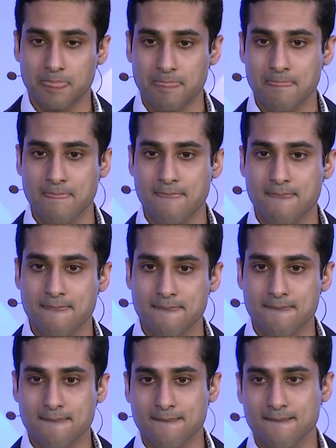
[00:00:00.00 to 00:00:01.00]

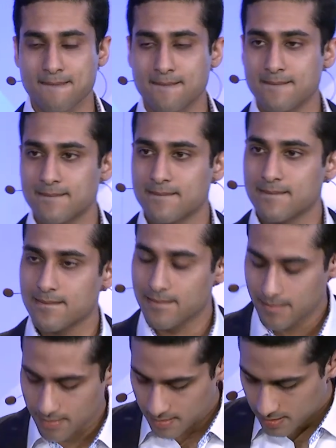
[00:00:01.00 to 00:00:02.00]

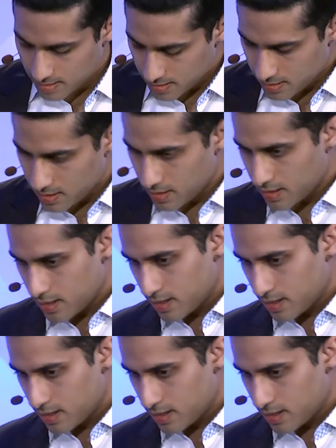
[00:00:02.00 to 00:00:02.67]
No one is speaking in this clip.